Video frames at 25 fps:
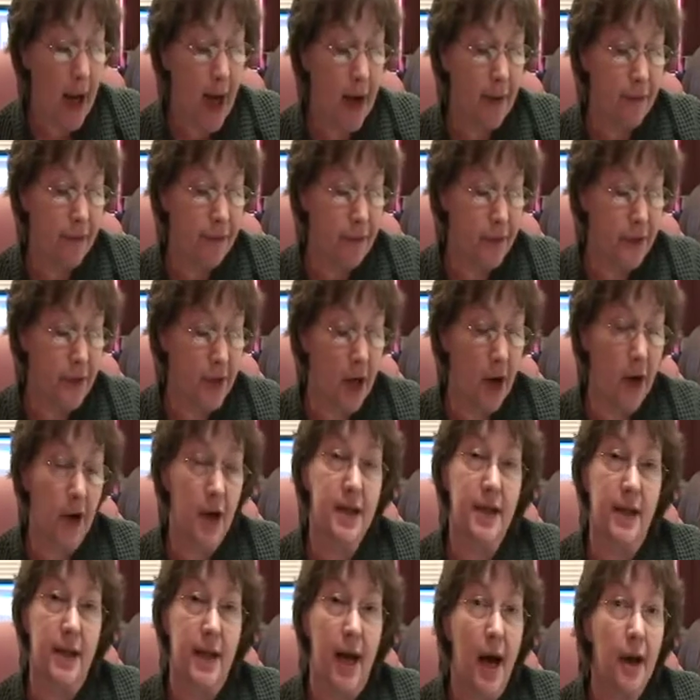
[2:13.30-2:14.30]
If there
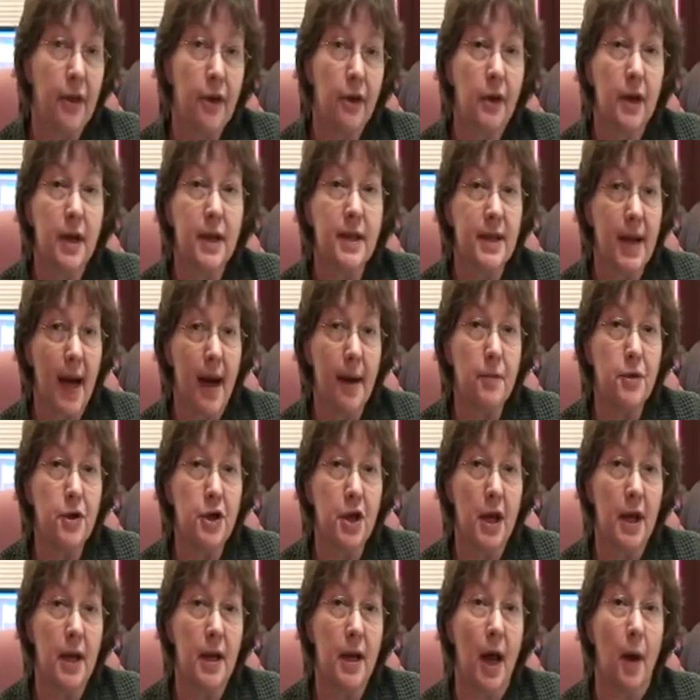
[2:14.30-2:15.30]
is another
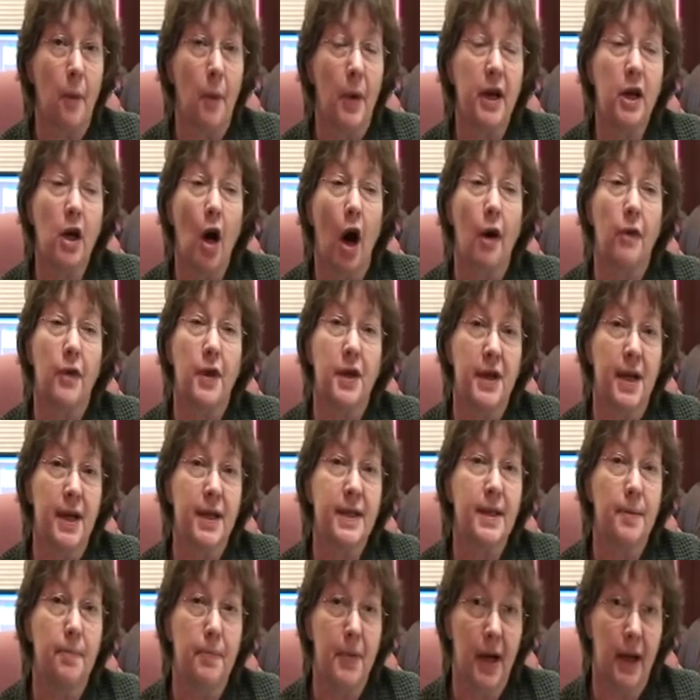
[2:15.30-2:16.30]
exemption that we call the
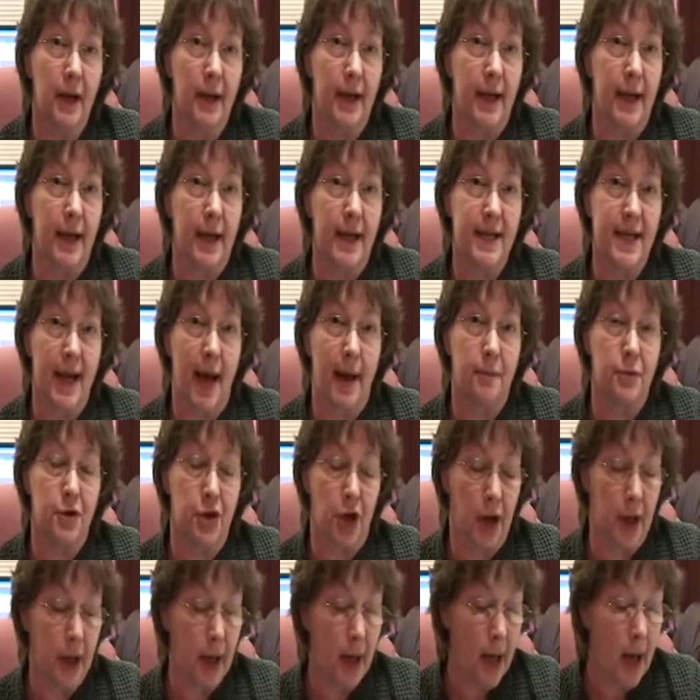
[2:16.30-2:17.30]
disability
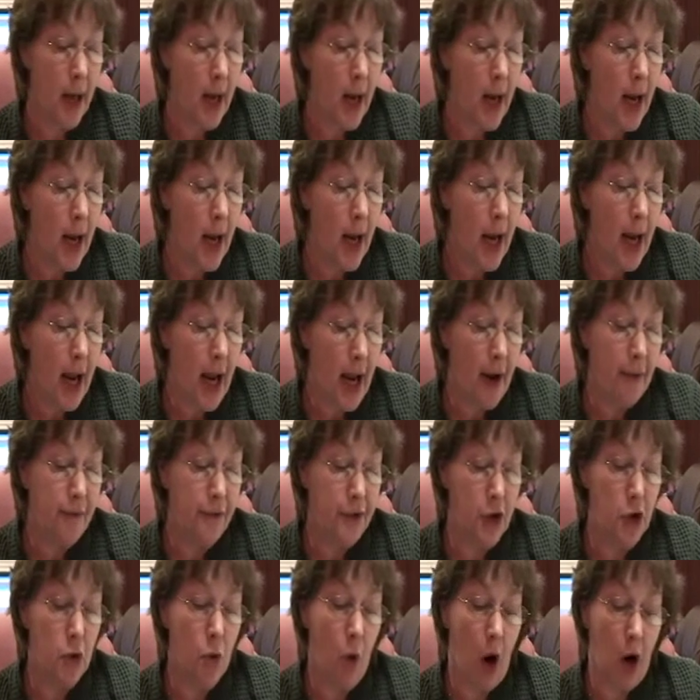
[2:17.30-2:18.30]
exemption. If
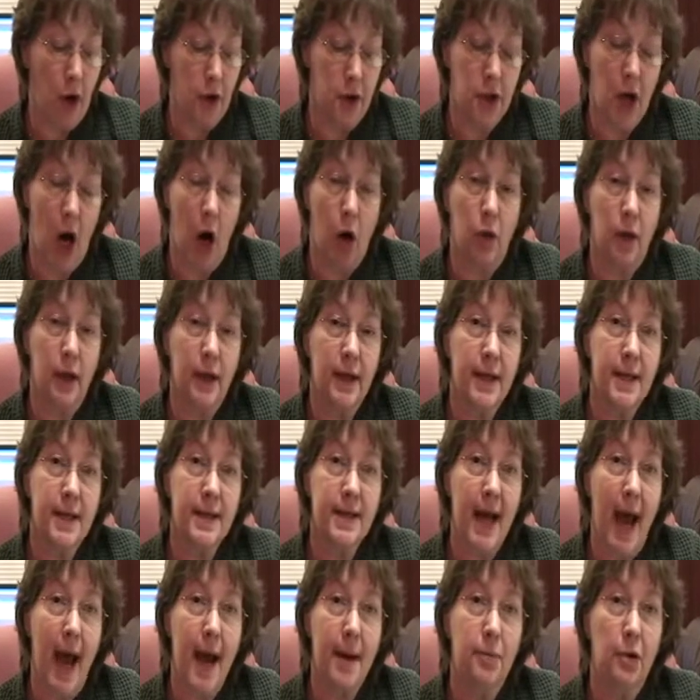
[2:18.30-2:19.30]
you are totally
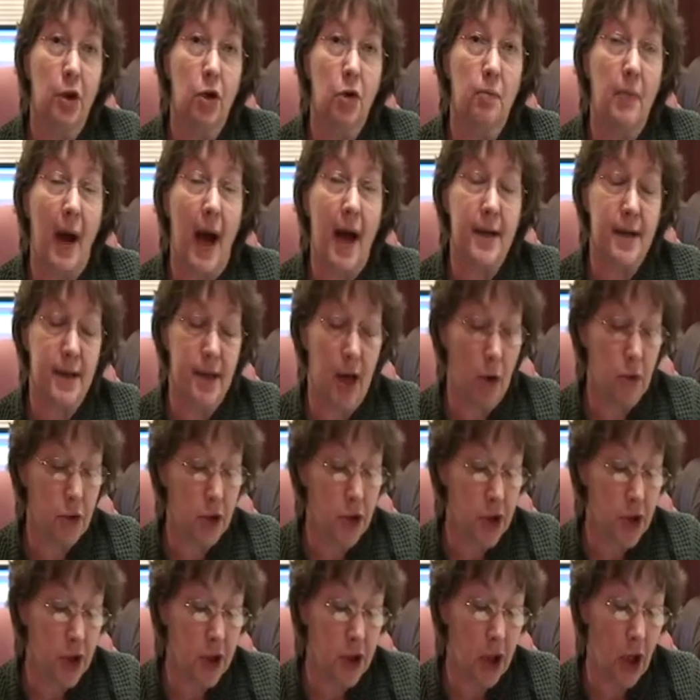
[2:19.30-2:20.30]
disabled by Social
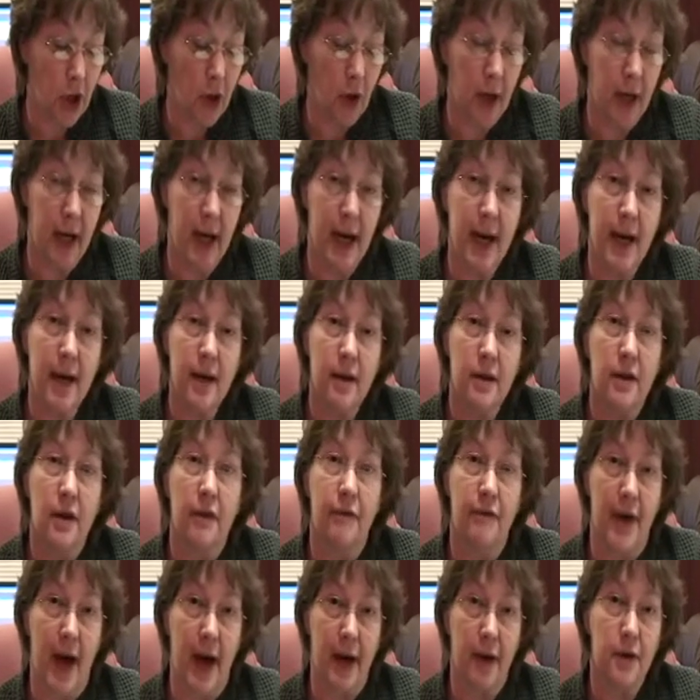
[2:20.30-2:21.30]
Security, the
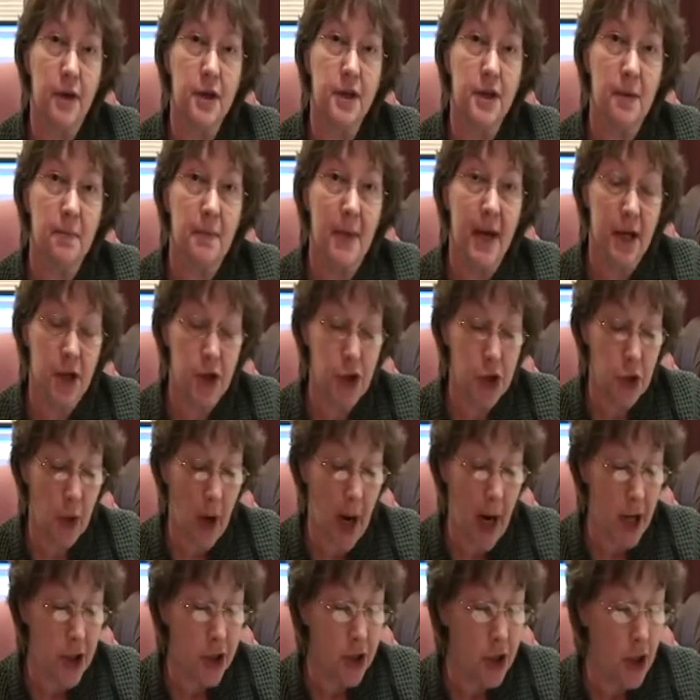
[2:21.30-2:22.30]
Veterans
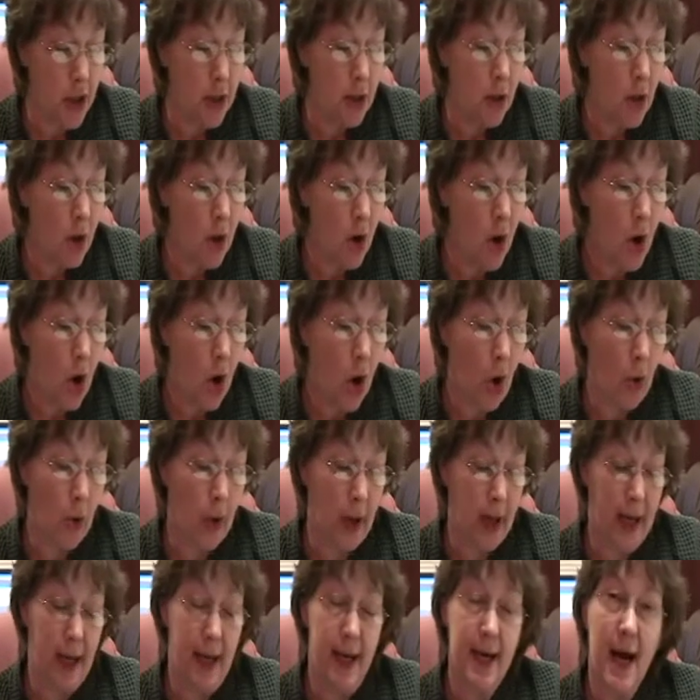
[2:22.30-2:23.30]
Administration, or
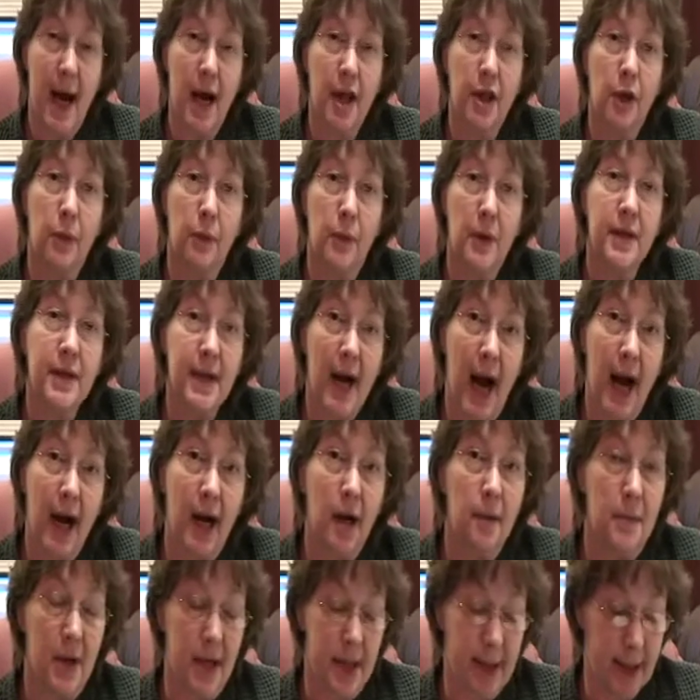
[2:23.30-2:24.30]
any other
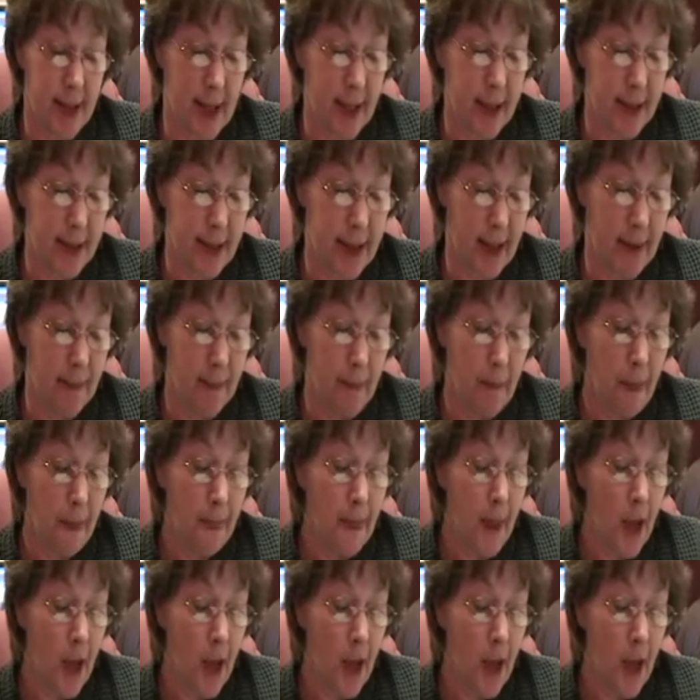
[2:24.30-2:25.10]
retirement system,